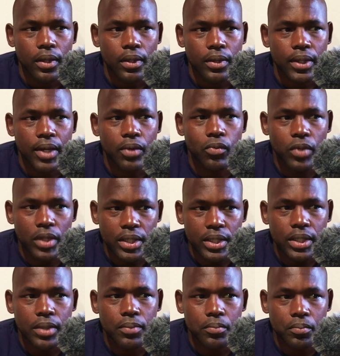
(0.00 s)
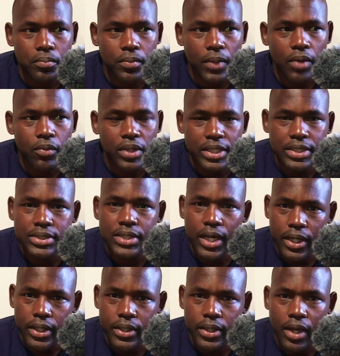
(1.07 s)
that I really
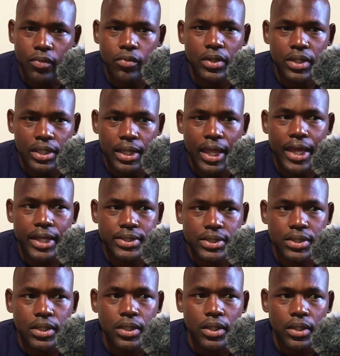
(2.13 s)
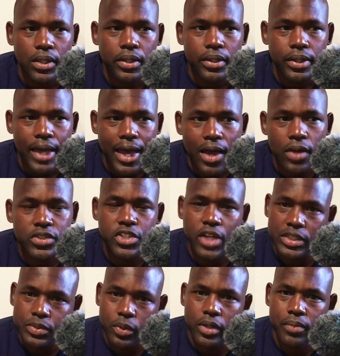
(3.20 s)
dug. I really liked how
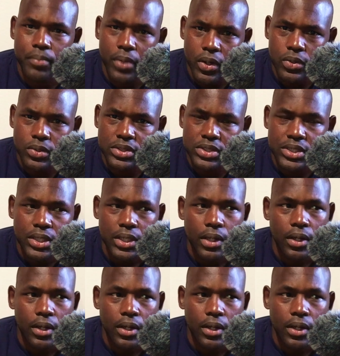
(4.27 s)
shots were composed.